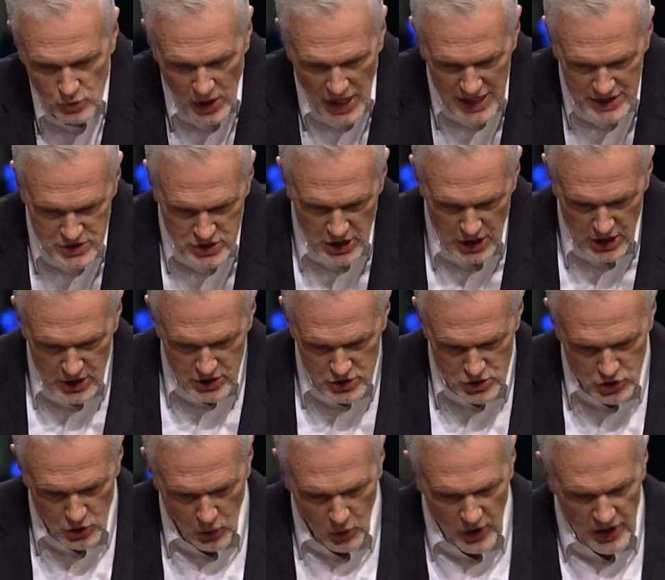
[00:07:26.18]
writes
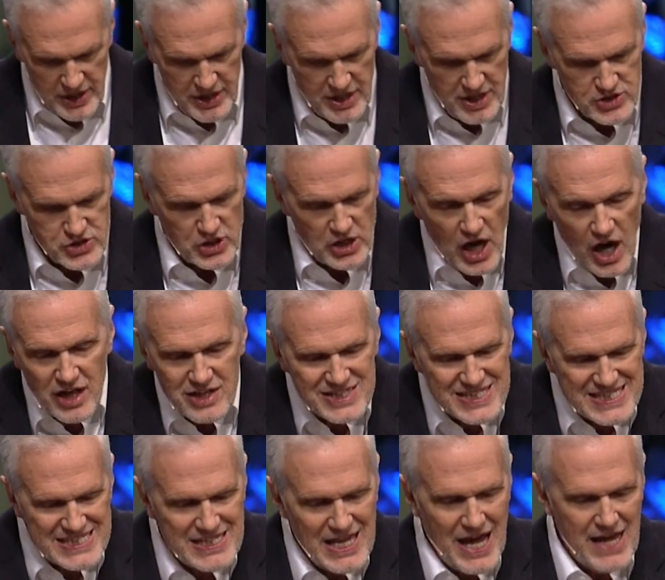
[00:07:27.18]
Joy is an
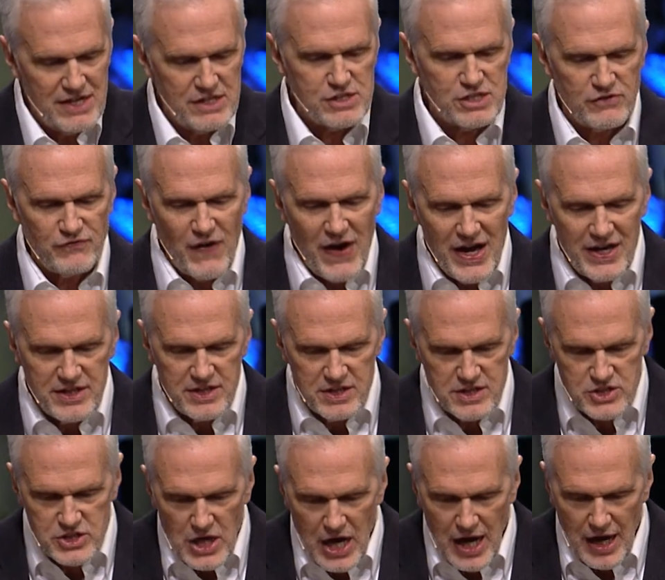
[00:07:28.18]
unsatisfied
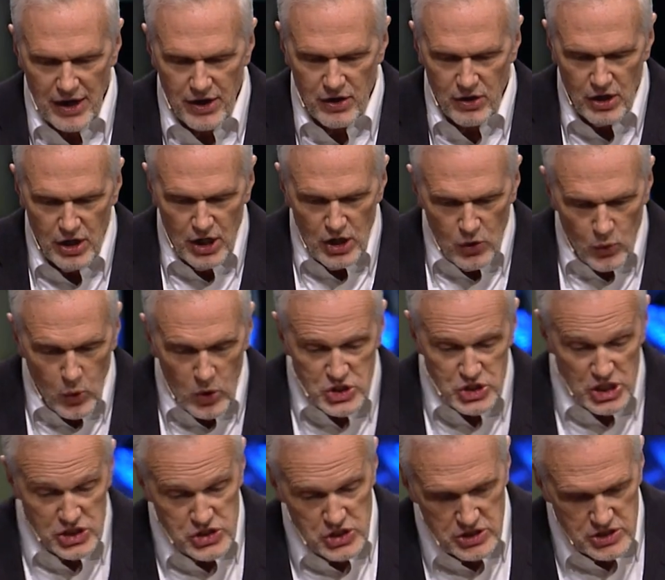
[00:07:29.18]
desire, which
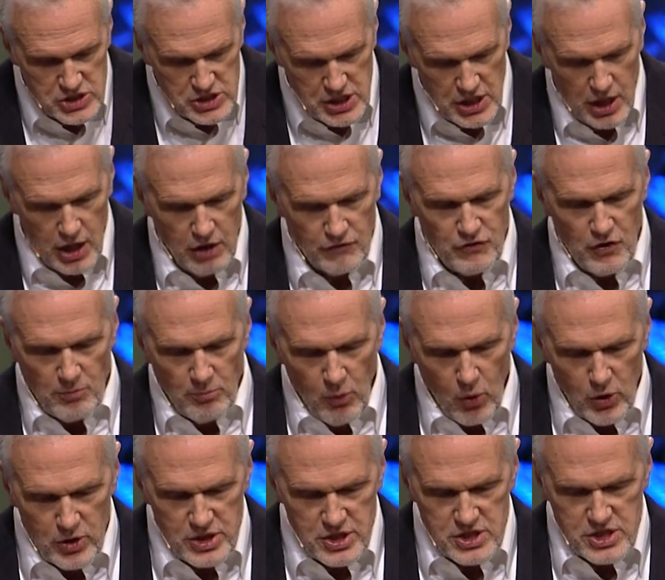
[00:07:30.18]
is itself
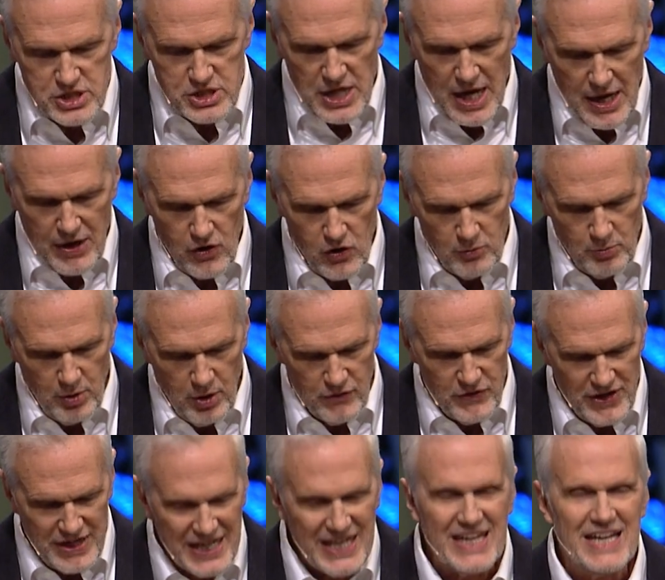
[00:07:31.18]
more desirable
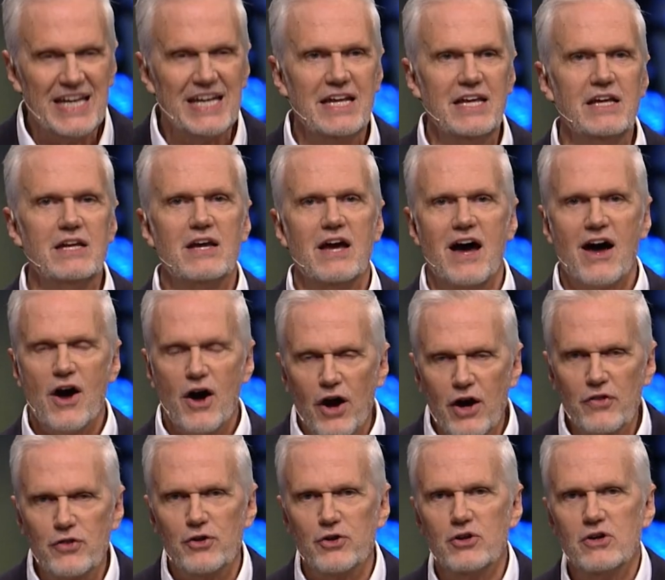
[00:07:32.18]
than any
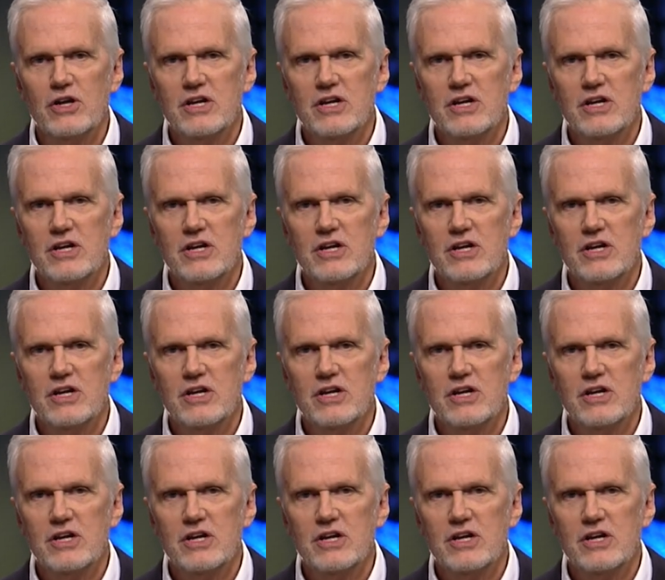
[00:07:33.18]
other